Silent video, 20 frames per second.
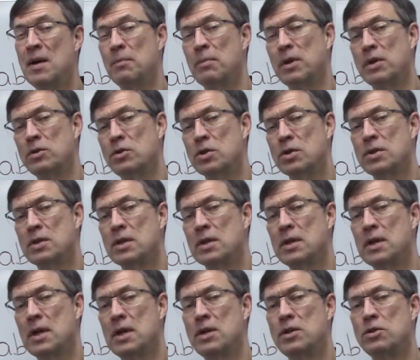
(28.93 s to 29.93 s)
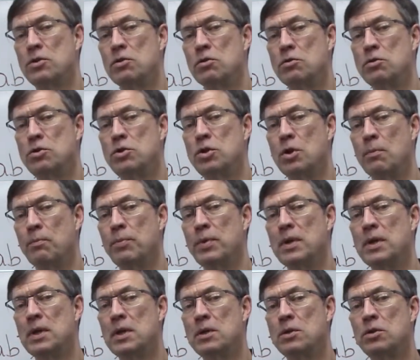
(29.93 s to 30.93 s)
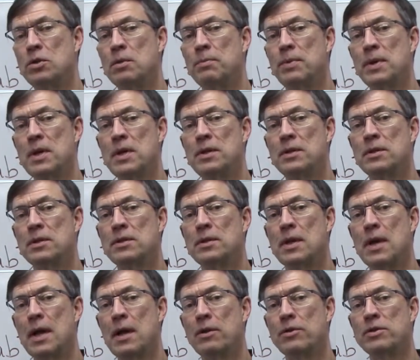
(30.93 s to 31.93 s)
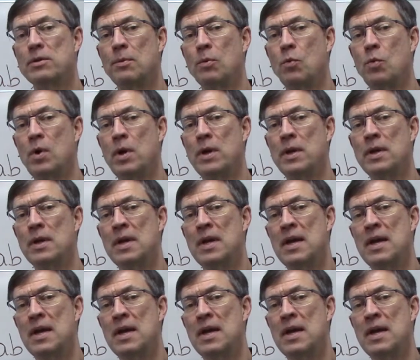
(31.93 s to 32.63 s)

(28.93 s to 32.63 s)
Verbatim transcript: but just in case you're jumping into the paces at Algebra 1,